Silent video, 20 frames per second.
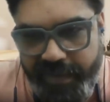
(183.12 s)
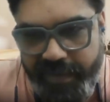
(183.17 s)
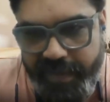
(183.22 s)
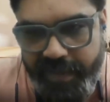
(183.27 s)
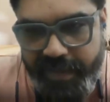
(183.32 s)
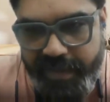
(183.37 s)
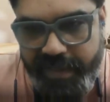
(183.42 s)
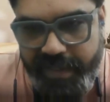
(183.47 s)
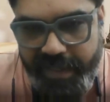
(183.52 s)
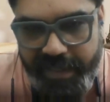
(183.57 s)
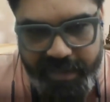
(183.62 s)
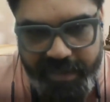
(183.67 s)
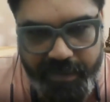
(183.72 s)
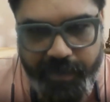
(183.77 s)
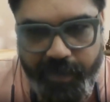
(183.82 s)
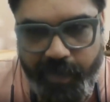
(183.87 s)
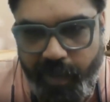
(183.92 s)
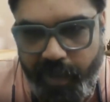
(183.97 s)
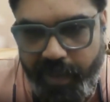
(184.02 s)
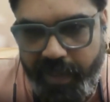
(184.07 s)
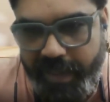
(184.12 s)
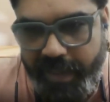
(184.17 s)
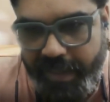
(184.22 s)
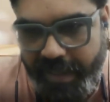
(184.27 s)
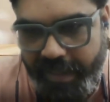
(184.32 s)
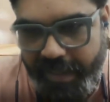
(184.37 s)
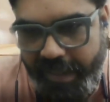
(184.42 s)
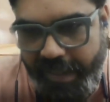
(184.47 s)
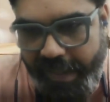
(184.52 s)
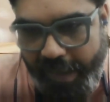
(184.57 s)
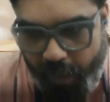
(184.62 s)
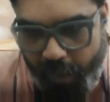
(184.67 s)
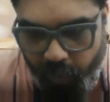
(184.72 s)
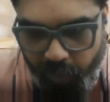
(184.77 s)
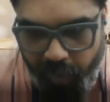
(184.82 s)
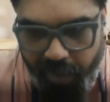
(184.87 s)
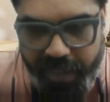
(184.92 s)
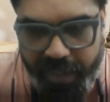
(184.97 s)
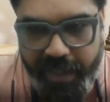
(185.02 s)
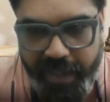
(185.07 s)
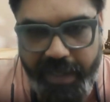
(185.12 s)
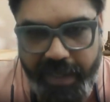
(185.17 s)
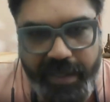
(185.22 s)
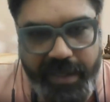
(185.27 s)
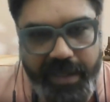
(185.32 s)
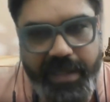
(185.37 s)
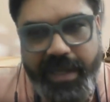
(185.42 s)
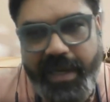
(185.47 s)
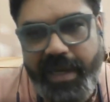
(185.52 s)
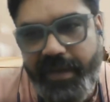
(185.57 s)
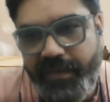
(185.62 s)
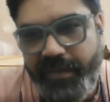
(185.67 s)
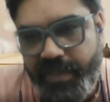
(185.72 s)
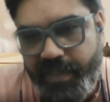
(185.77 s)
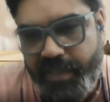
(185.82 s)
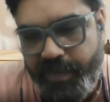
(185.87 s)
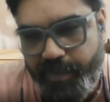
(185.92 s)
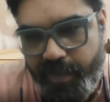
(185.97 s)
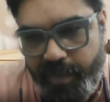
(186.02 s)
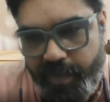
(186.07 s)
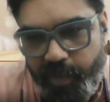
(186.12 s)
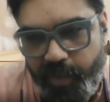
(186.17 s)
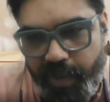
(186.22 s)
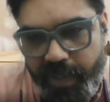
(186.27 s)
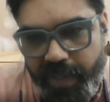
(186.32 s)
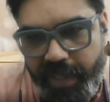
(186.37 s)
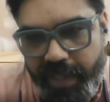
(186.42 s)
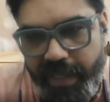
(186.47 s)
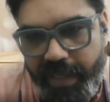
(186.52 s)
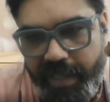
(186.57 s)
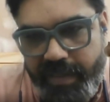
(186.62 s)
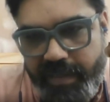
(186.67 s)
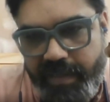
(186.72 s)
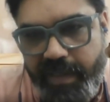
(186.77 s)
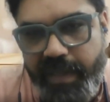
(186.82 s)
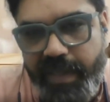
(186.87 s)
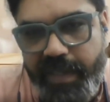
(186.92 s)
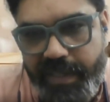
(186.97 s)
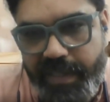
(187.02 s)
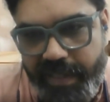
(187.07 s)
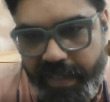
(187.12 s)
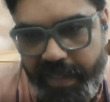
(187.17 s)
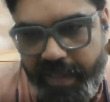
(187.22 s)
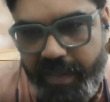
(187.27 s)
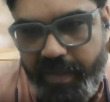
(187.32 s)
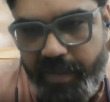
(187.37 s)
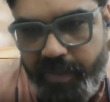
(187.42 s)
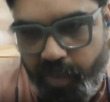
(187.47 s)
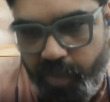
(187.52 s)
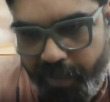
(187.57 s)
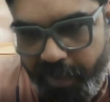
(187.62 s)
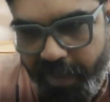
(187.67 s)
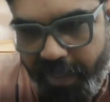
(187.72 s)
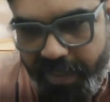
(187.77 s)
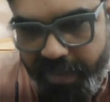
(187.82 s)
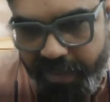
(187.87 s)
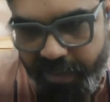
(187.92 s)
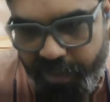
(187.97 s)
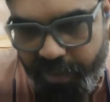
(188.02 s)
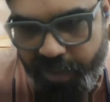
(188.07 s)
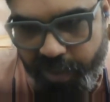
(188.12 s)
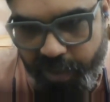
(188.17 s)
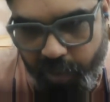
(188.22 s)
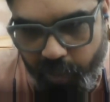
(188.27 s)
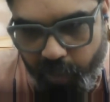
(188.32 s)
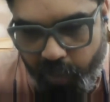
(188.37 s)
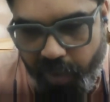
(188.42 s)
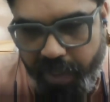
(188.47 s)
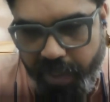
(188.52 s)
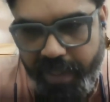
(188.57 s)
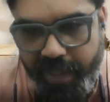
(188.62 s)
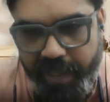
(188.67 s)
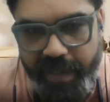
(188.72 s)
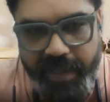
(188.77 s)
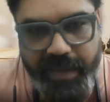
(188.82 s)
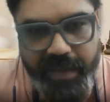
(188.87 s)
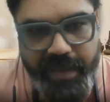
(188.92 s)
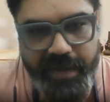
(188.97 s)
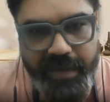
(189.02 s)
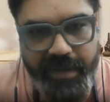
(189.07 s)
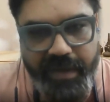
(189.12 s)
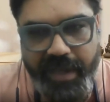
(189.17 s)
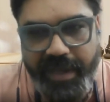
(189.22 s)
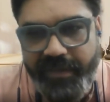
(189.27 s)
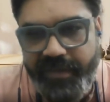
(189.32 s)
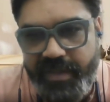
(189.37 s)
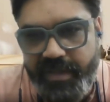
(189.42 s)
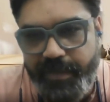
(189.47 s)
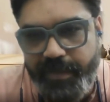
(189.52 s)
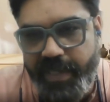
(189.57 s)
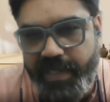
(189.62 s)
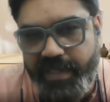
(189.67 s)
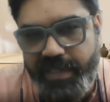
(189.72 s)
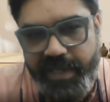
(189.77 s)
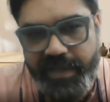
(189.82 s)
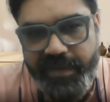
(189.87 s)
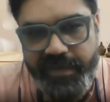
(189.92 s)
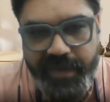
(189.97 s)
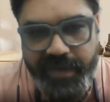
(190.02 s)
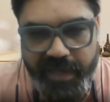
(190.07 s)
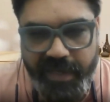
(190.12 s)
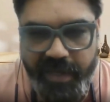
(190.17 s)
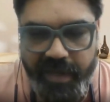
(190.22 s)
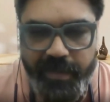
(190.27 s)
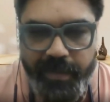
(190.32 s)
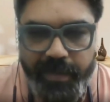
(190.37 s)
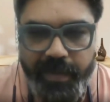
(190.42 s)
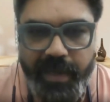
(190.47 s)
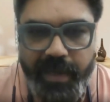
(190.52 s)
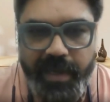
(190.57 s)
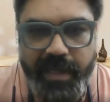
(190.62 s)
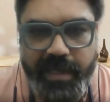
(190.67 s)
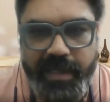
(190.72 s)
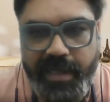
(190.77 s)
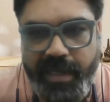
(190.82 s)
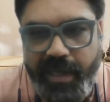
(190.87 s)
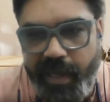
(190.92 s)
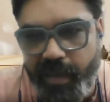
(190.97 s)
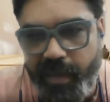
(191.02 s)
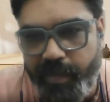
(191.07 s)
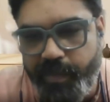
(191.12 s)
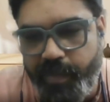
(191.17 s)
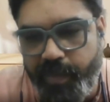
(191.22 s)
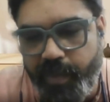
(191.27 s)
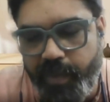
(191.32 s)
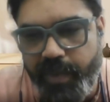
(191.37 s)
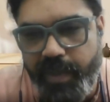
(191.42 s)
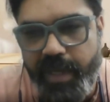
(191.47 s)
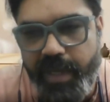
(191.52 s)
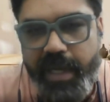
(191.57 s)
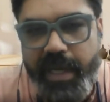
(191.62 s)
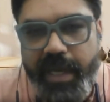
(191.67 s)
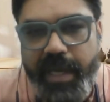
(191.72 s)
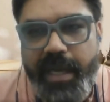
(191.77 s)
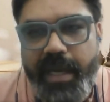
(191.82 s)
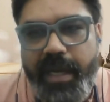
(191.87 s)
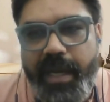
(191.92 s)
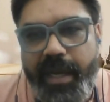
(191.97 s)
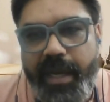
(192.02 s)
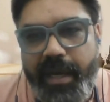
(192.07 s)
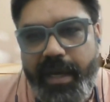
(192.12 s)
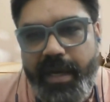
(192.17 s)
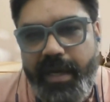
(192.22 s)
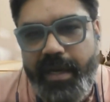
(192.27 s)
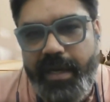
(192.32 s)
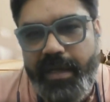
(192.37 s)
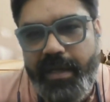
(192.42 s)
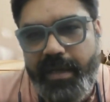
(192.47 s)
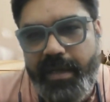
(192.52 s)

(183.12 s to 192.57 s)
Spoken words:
years as a block coordinator. Then I was promoted as a district mobilization coordinator. I was based at Farkhabad, Kanpur, and